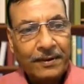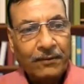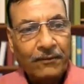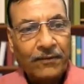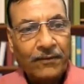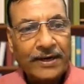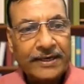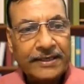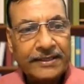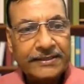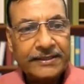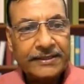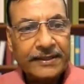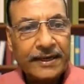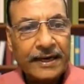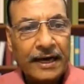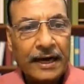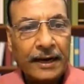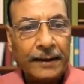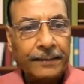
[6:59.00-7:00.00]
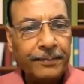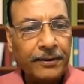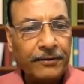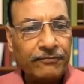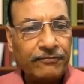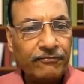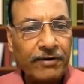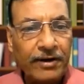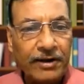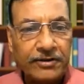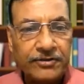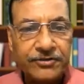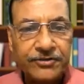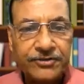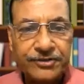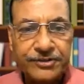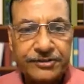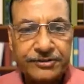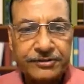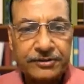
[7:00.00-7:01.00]
Why is there
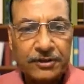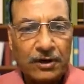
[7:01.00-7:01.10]
hyperflexion